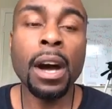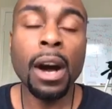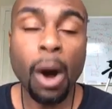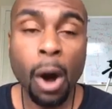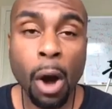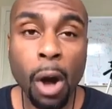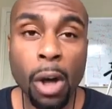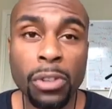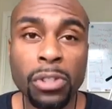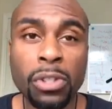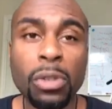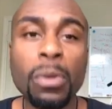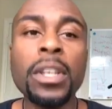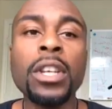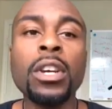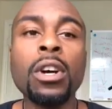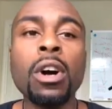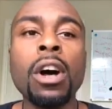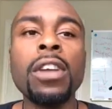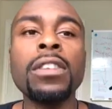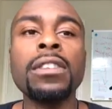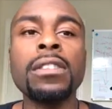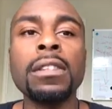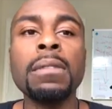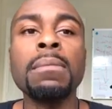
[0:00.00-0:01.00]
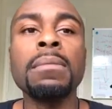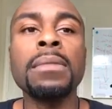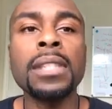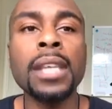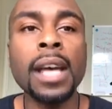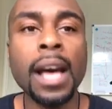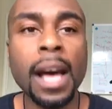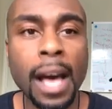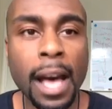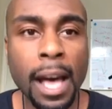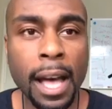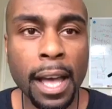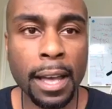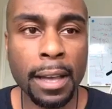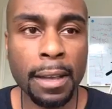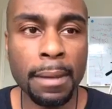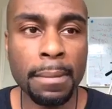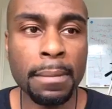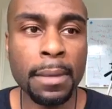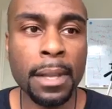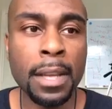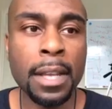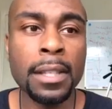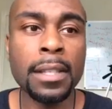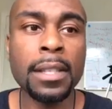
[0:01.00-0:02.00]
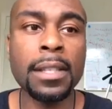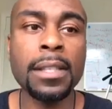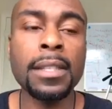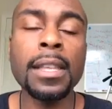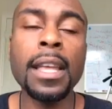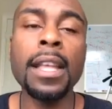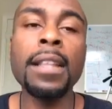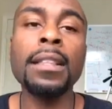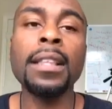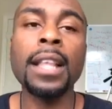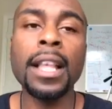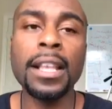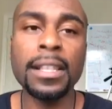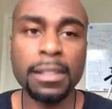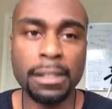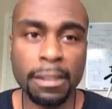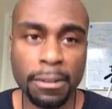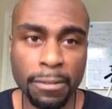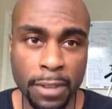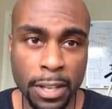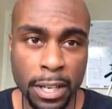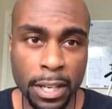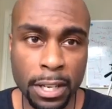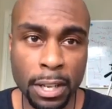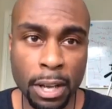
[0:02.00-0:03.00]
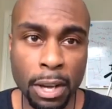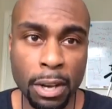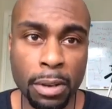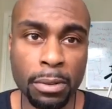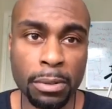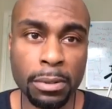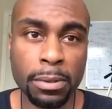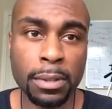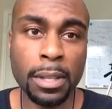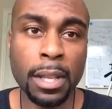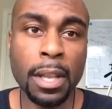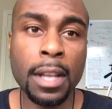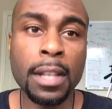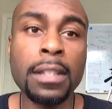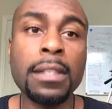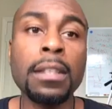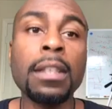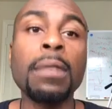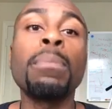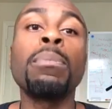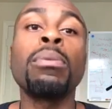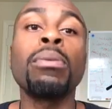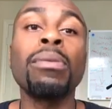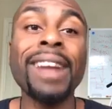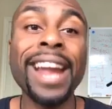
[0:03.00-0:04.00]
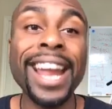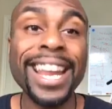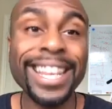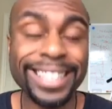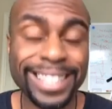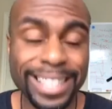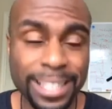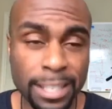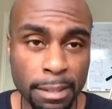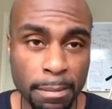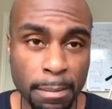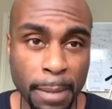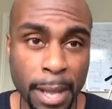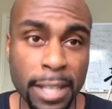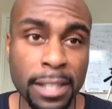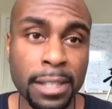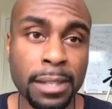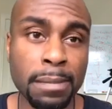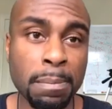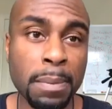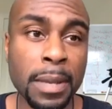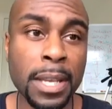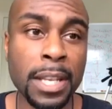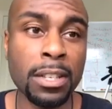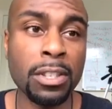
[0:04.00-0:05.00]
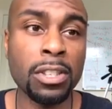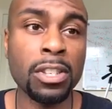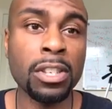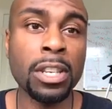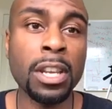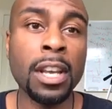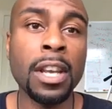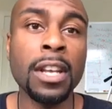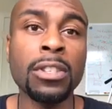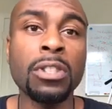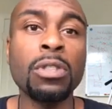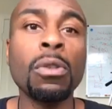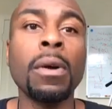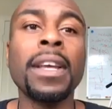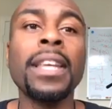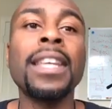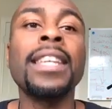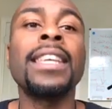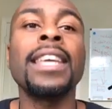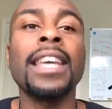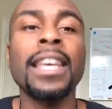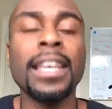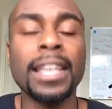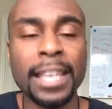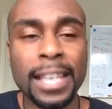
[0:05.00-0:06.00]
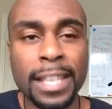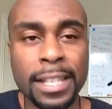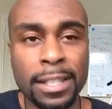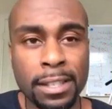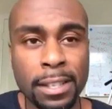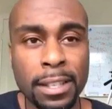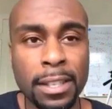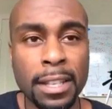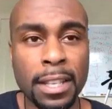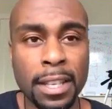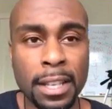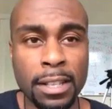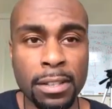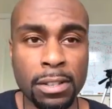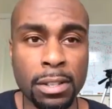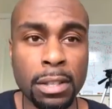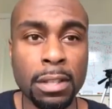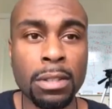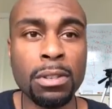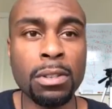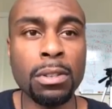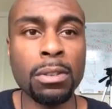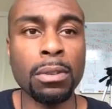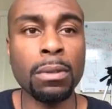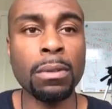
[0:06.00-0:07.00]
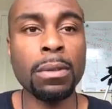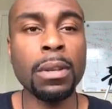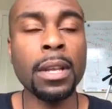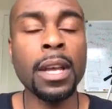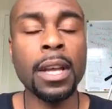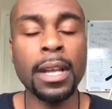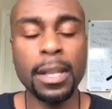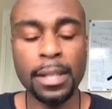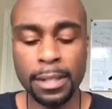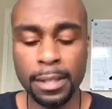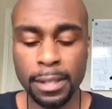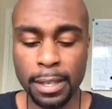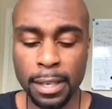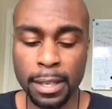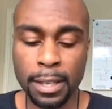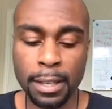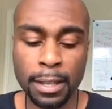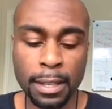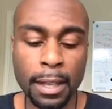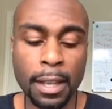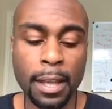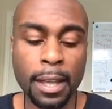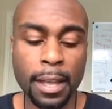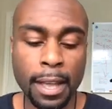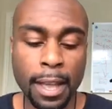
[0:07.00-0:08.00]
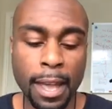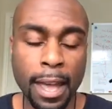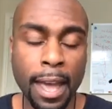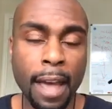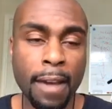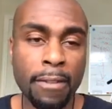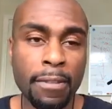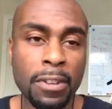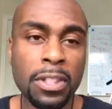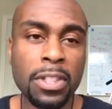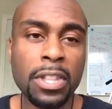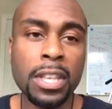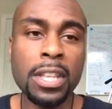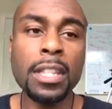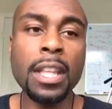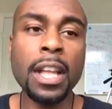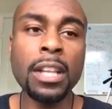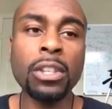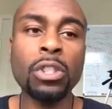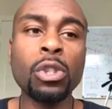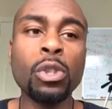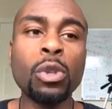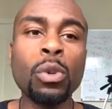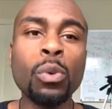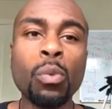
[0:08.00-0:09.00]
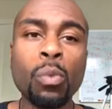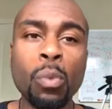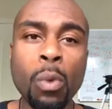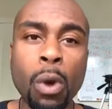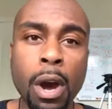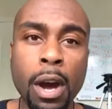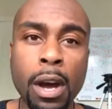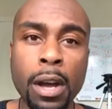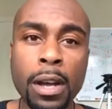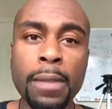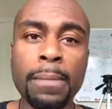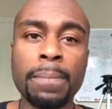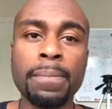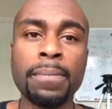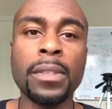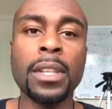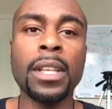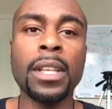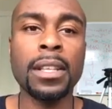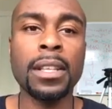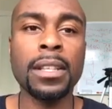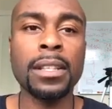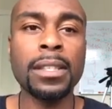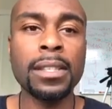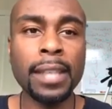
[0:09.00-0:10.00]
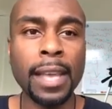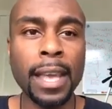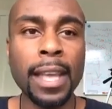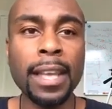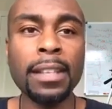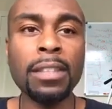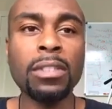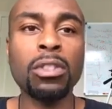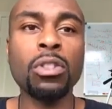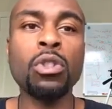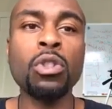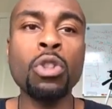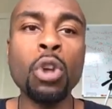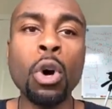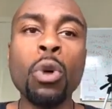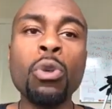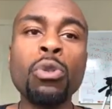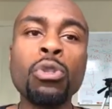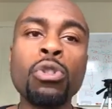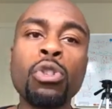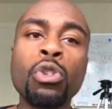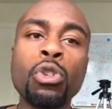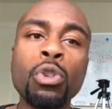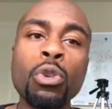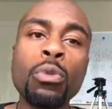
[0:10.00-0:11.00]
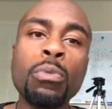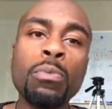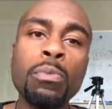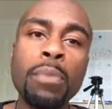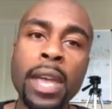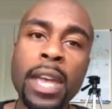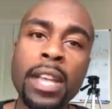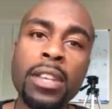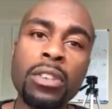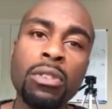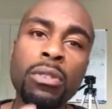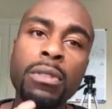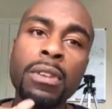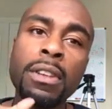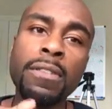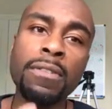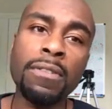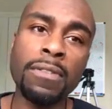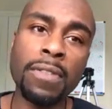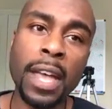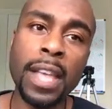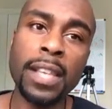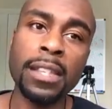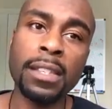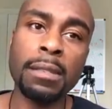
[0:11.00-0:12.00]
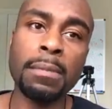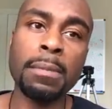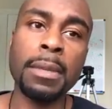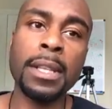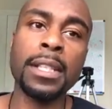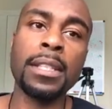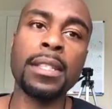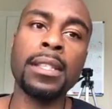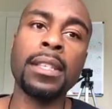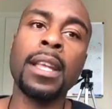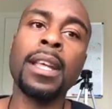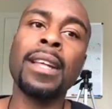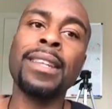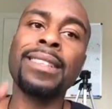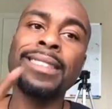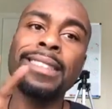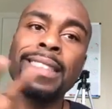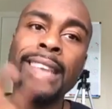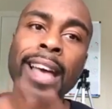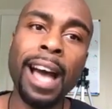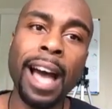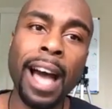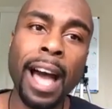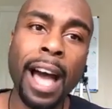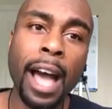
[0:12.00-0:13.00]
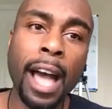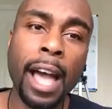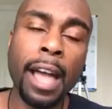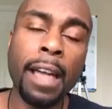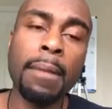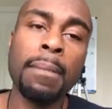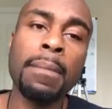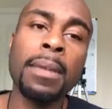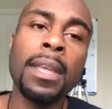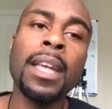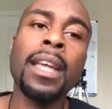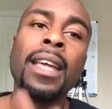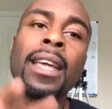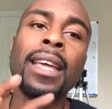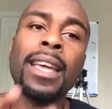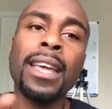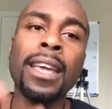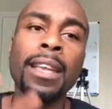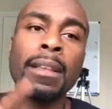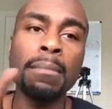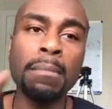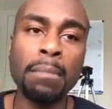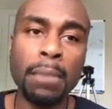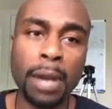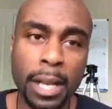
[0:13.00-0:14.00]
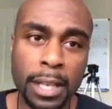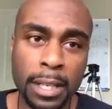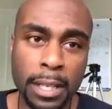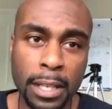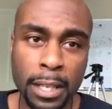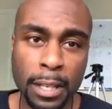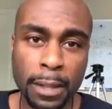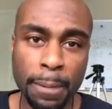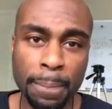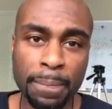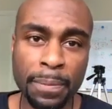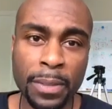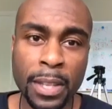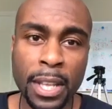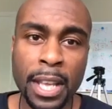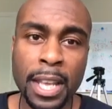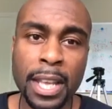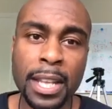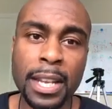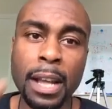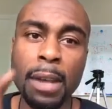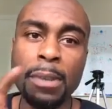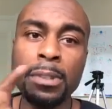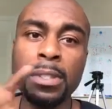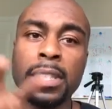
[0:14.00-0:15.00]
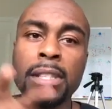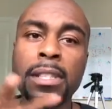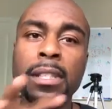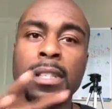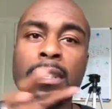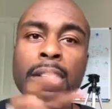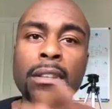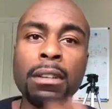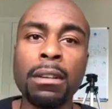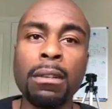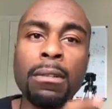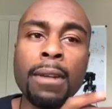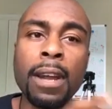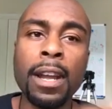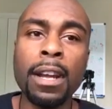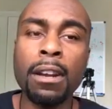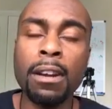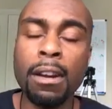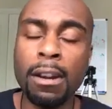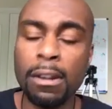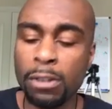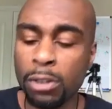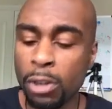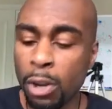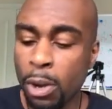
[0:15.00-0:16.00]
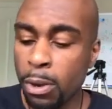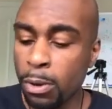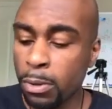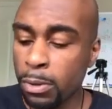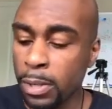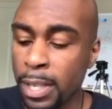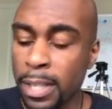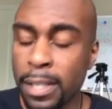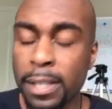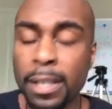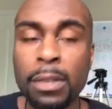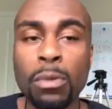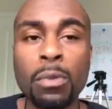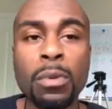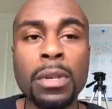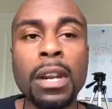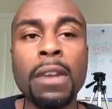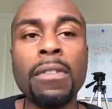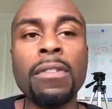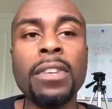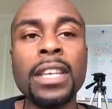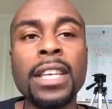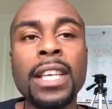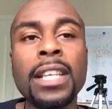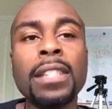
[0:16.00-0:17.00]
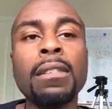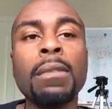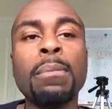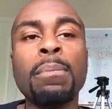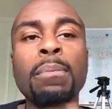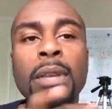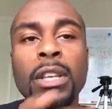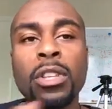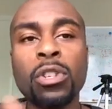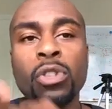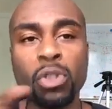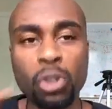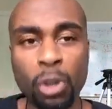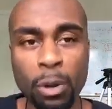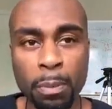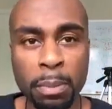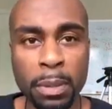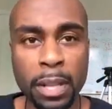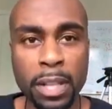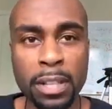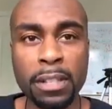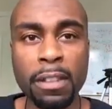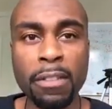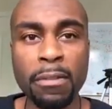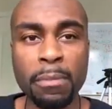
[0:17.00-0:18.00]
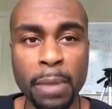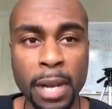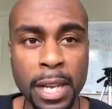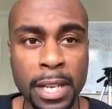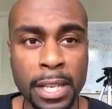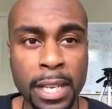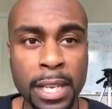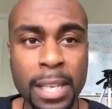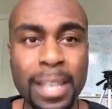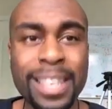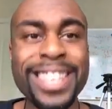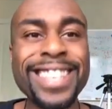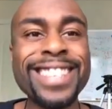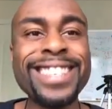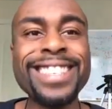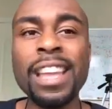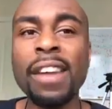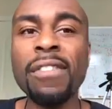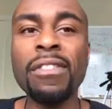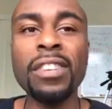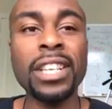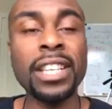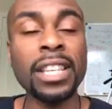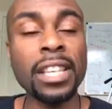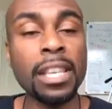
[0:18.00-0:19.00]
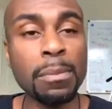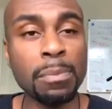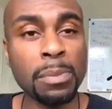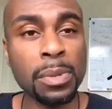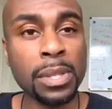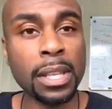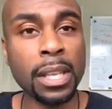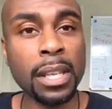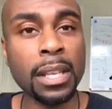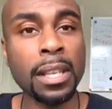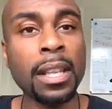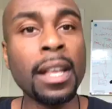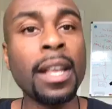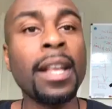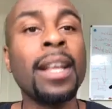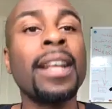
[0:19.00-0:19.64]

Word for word: Also, it cost some time to send Les the videos, to practice my speech so I could get into the Institute. See, everything that you want takes those two major investments time and money. And I was listening to Grant Cardone. He says whenever he gets a big surplus of money, he never keeps it.